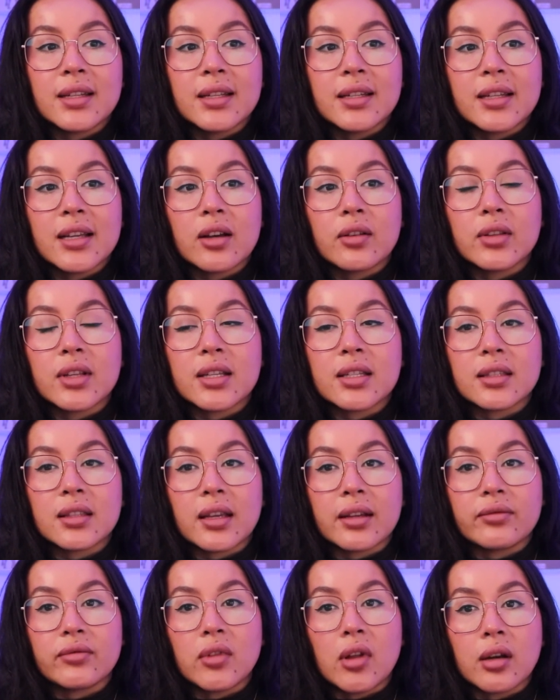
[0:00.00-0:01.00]
detailed his
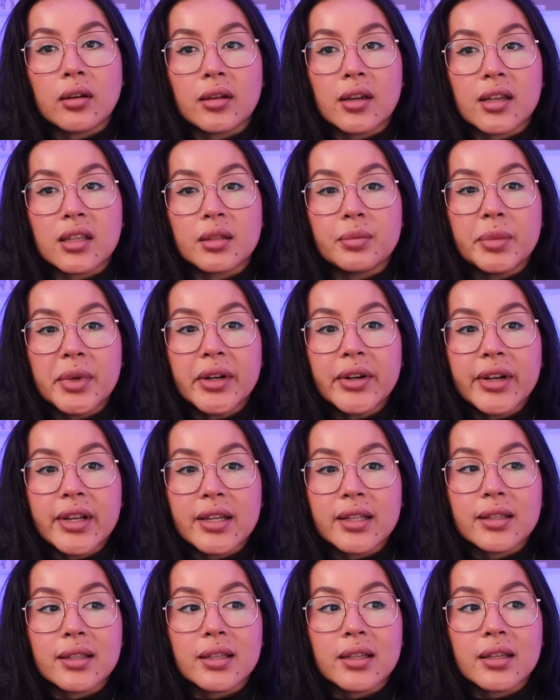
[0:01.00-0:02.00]
lifelong
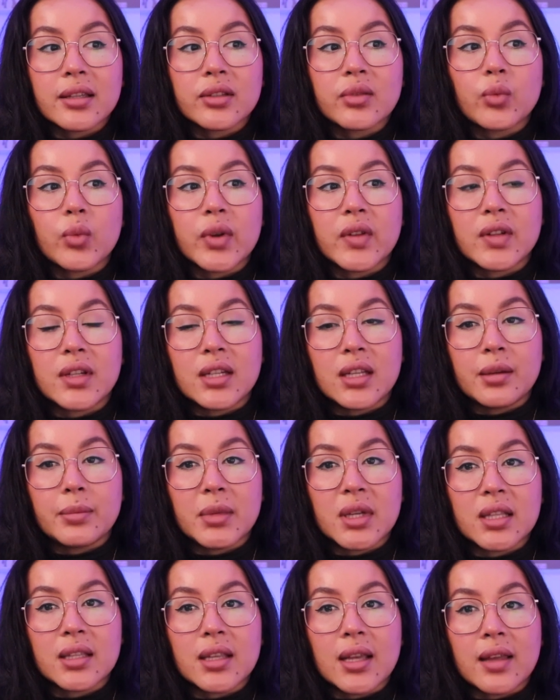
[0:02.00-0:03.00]
experiences with
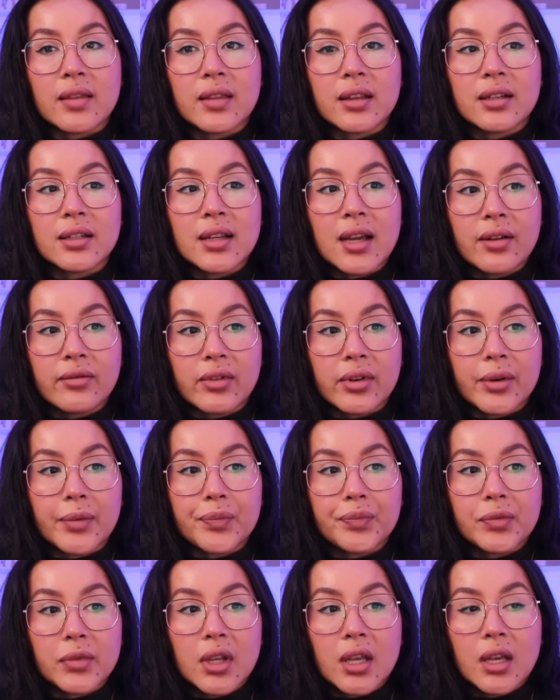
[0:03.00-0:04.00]
demons and the devil.